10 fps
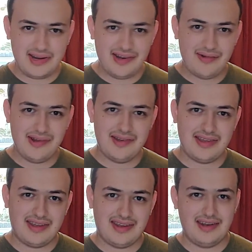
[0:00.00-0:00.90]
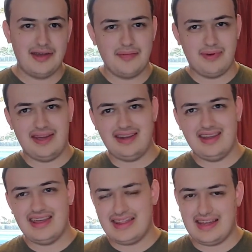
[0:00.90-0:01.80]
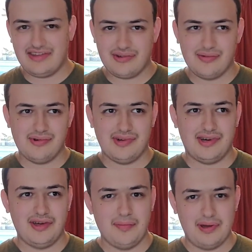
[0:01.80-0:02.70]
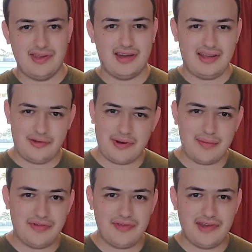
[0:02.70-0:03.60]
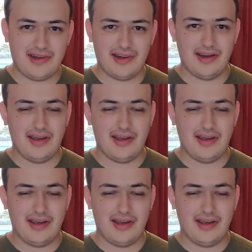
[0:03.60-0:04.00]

I know what you're thinking. Ben, that's cool and all, but you promised VR.